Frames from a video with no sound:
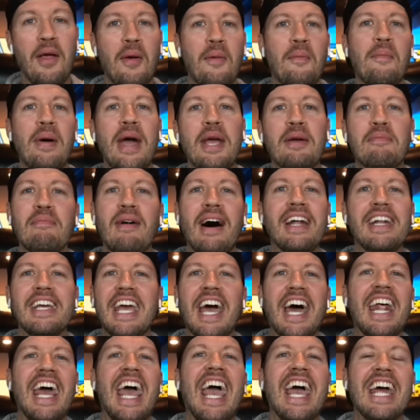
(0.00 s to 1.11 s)
make money
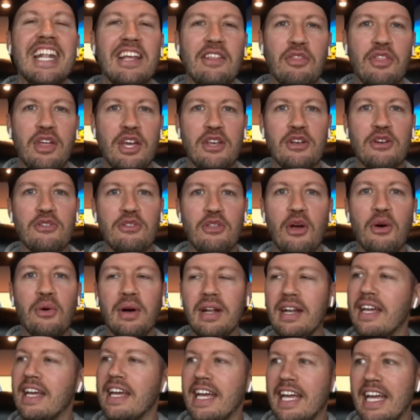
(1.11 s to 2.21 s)
out of anything you're doing,
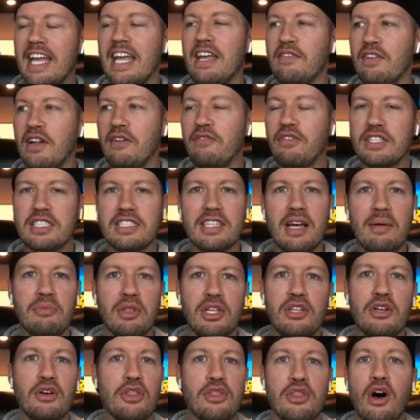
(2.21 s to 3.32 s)
even if it's
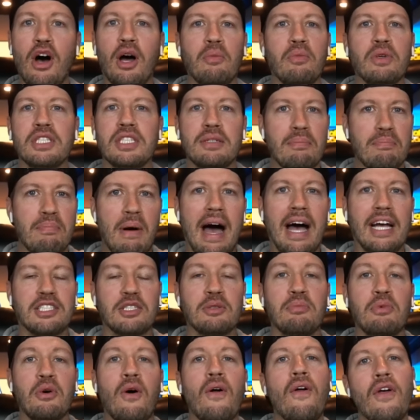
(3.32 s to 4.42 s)
something you thought was
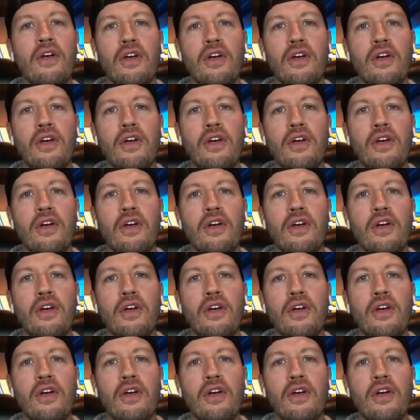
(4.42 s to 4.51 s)
impossible.